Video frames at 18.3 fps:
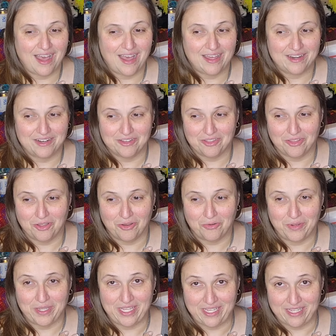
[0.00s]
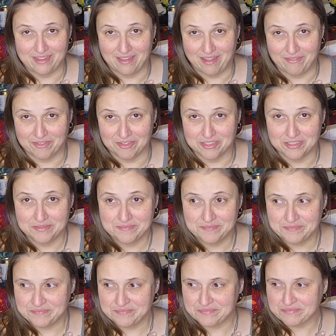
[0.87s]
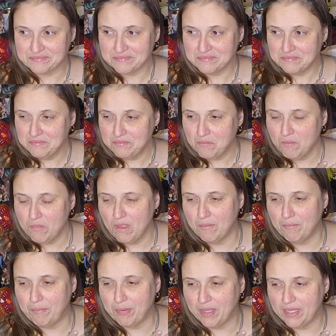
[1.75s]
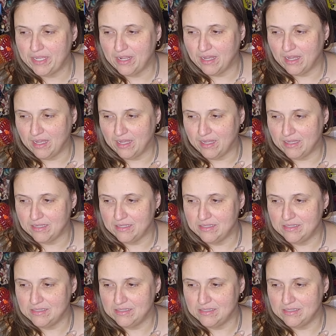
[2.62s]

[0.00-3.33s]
on a low heat level. But uh,